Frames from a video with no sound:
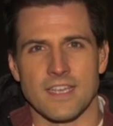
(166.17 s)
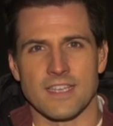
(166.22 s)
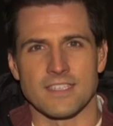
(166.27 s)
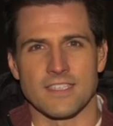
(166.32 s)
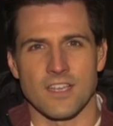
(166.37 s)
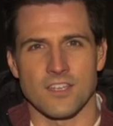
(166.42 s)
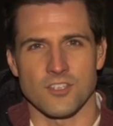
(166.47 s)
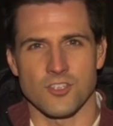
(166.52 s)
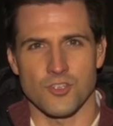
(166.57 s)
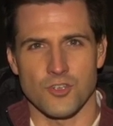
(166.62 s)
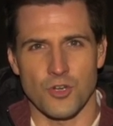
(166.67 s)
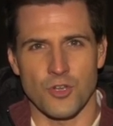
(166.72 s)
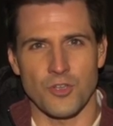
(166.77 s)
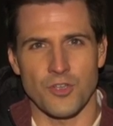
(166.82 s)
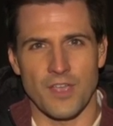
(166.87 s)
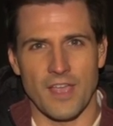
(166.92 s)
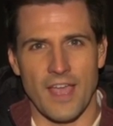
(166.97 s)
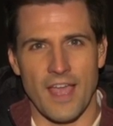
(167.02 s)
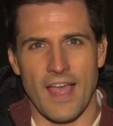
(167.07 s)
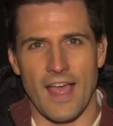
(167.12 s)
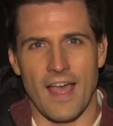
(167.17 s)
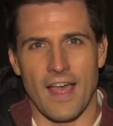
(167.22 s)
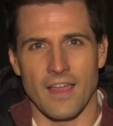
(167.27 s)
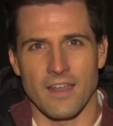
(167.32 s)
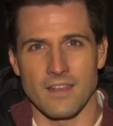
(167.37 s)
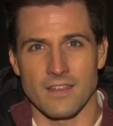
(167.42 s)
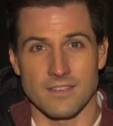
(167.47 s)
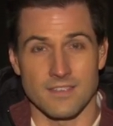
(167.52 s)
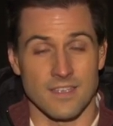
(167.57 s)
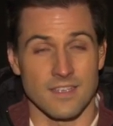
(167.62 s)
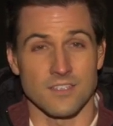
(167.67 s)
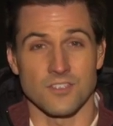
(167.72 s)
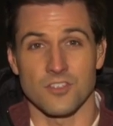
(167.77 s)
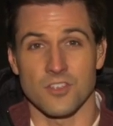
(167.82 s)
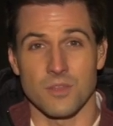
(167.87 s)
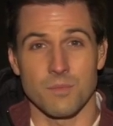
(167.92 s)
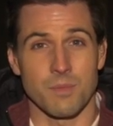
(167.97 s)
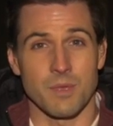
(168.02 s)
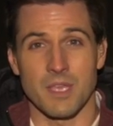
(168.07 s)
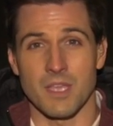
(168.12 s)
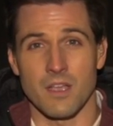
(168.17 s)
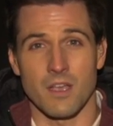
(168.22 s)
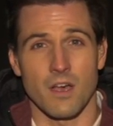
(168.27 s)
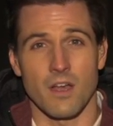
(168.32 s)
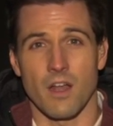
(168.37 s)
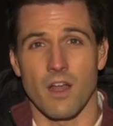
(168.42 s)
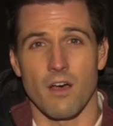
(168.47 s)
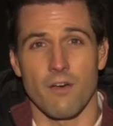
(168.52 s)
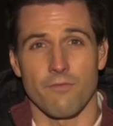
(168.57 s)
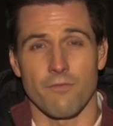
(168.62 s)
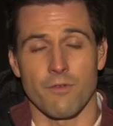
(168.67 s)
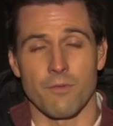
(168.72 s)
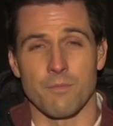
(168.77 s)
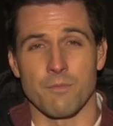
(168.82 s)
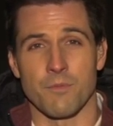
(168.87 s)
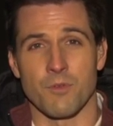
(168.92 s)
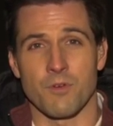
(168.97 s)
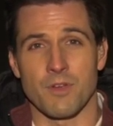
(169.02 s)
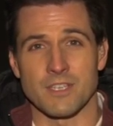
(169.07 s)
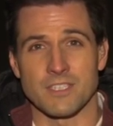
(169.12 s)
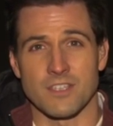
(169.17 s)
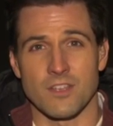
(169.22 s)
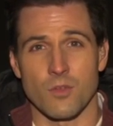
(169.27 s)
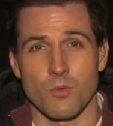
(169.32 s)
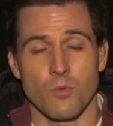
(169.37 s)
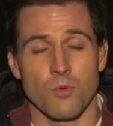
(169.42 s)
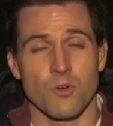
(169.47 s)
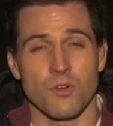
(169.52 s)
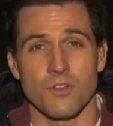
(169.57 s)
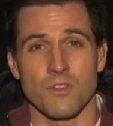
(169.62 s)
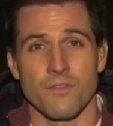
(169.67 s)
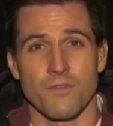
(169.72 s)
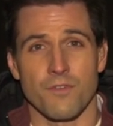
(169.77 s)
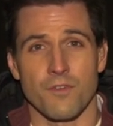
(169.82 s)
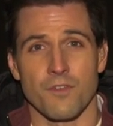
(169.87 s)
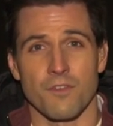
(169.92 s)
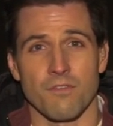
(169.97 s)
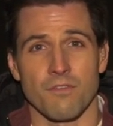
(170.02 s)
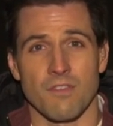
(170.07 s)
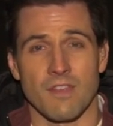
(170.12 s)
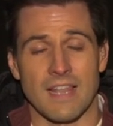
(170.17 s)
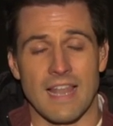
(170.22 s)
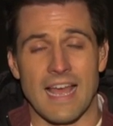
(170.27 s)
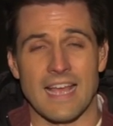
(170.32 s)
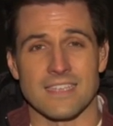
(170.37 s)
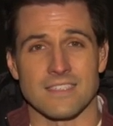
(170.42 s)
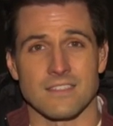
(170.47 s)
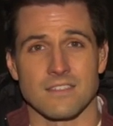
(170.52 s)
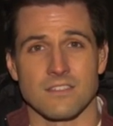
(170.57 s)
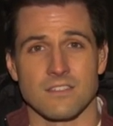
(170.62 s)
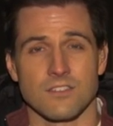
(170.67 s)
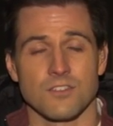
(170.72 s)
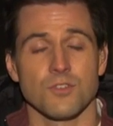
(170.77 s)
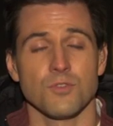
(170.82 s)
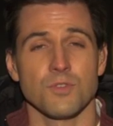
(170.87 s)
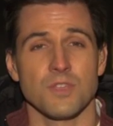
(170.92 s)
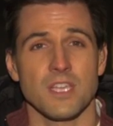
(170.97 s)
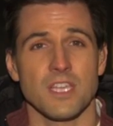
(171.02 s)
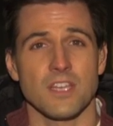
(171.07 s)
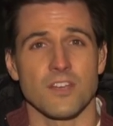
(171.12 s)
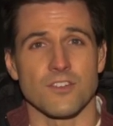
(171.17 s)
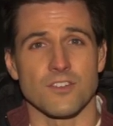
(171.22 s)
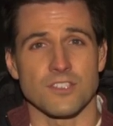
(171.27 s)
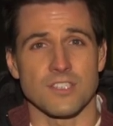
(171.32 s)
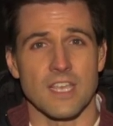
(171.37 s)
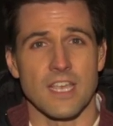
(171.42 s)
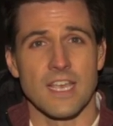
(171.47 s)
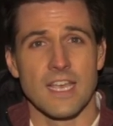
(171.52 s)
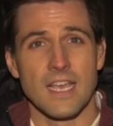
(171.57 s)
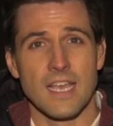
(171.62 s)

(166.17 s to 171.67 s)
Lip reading: as Australia had, essentially being cut off from the rest of the world for the last 2 years.